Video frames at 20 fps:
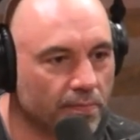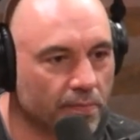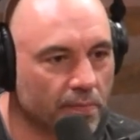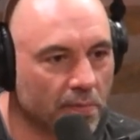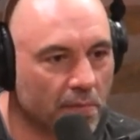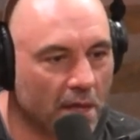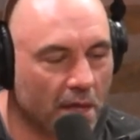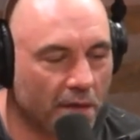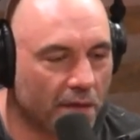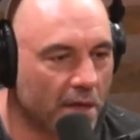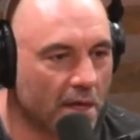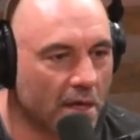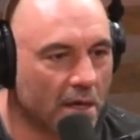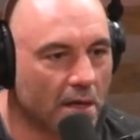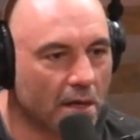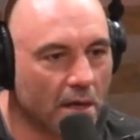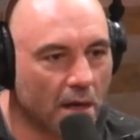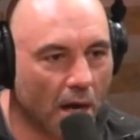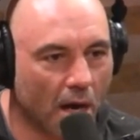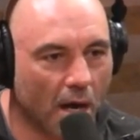They
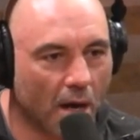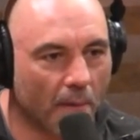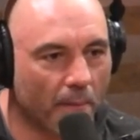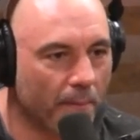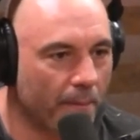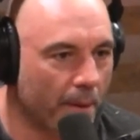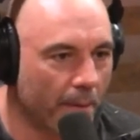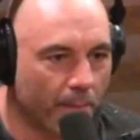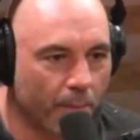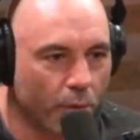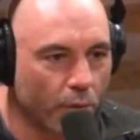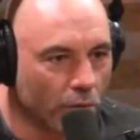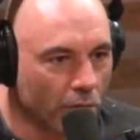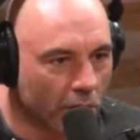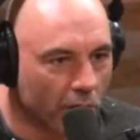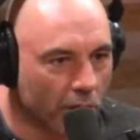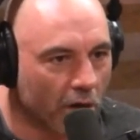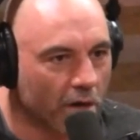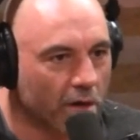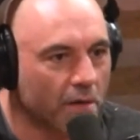think
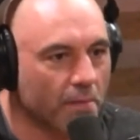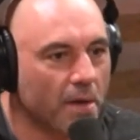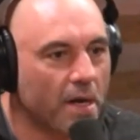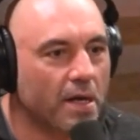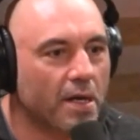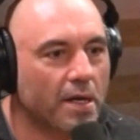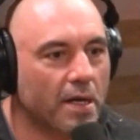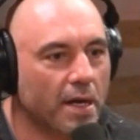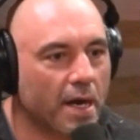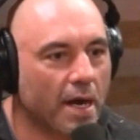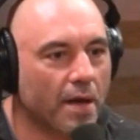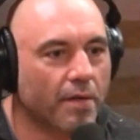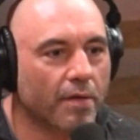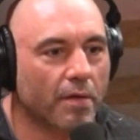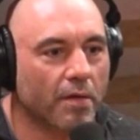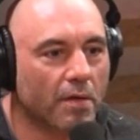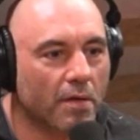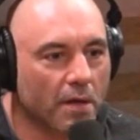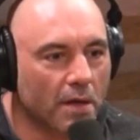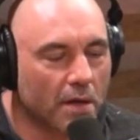pooling all your money
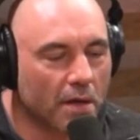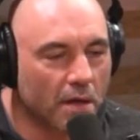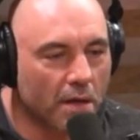together,